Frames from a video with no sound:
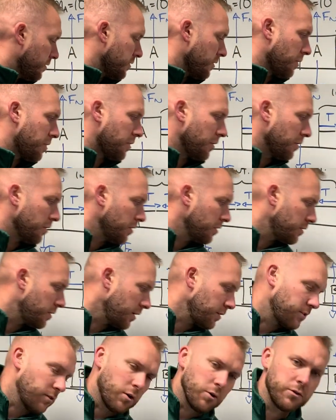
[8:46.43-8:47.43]
is a third,
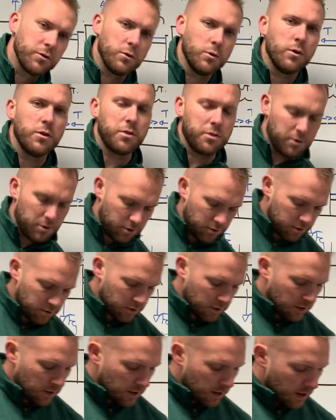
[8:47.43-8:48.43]
that's also a third,
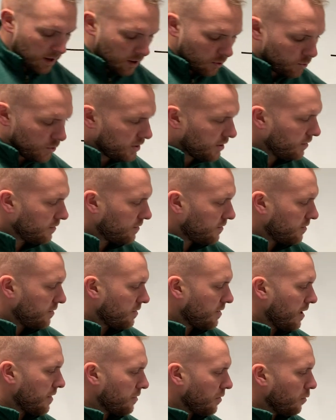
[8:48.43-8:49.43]
we can see
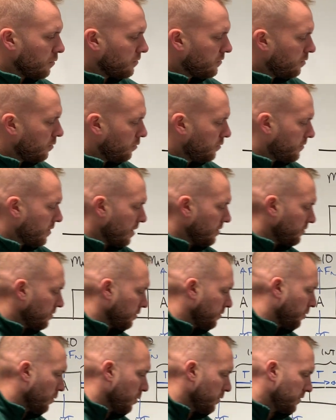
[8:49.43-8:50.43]
that those two tension
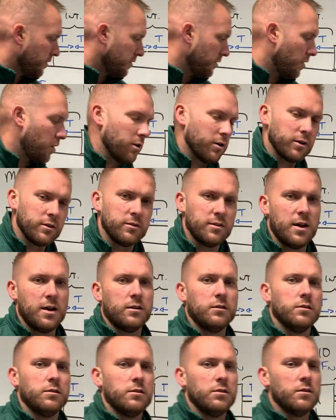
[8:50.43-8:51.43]
forces are
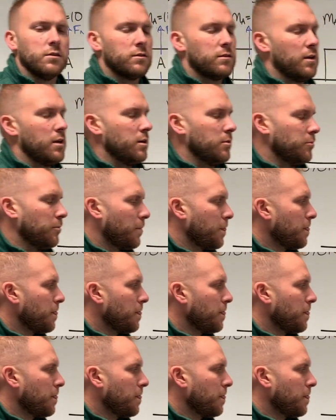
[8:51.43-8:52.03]
exactly the same.